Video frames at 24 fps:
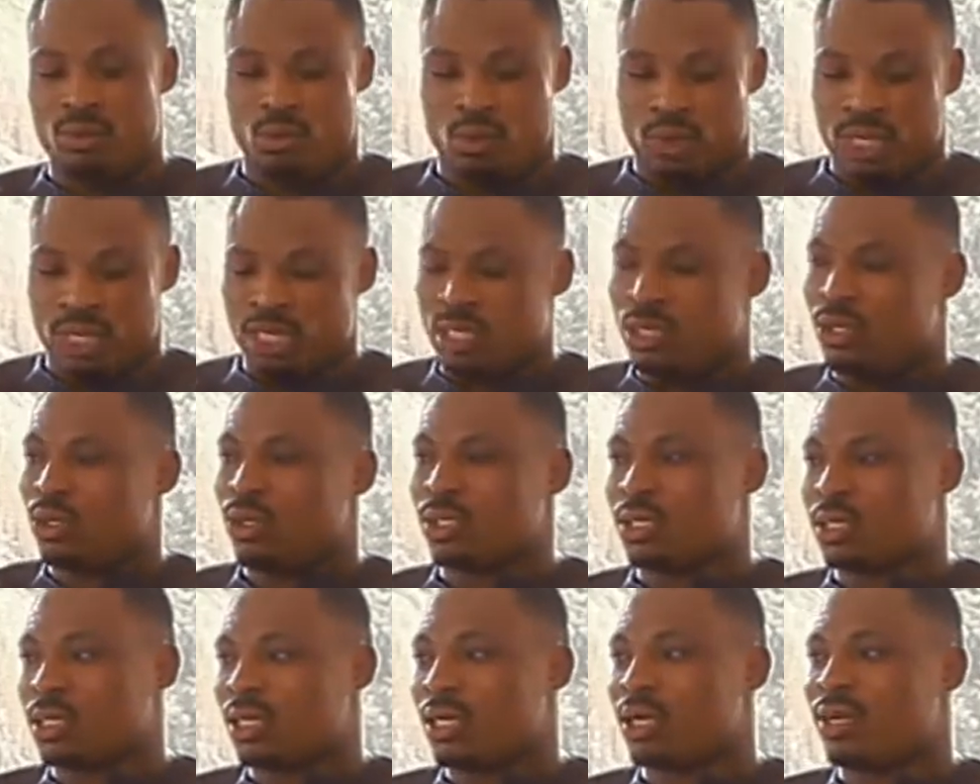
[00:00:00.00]
read
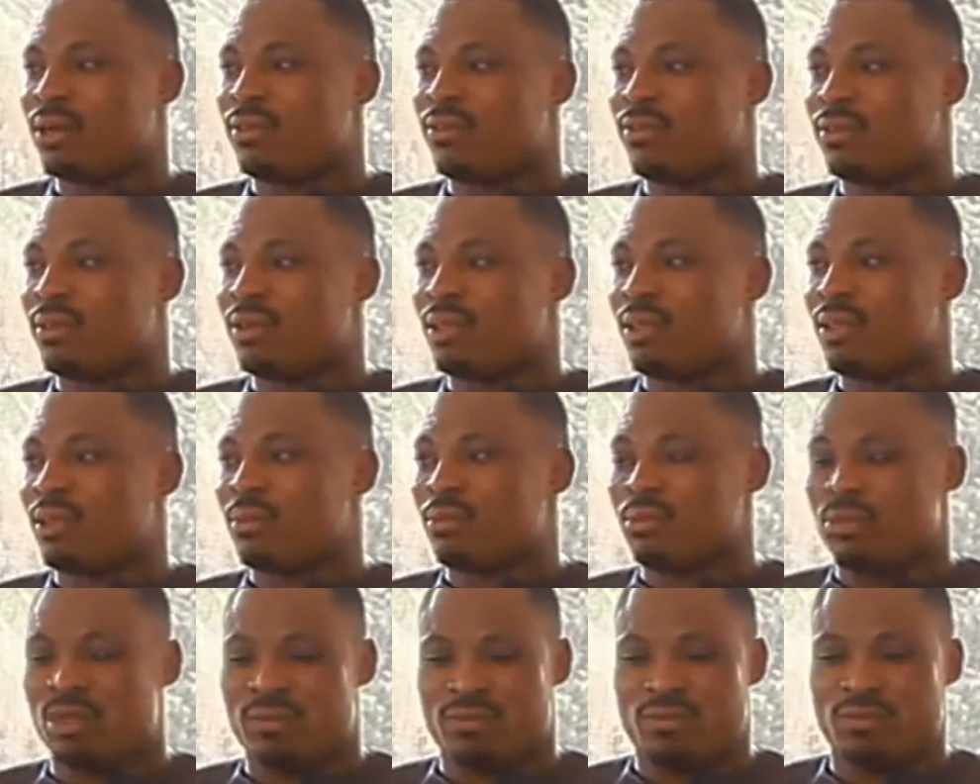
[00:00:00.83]
yourself
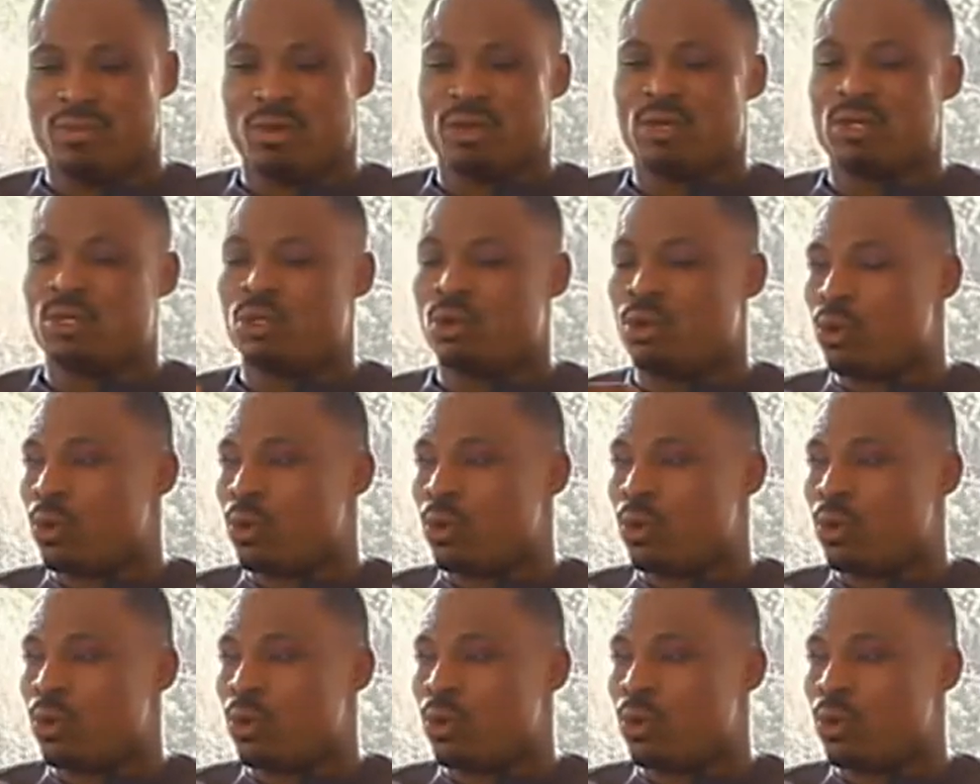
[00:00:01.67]
before you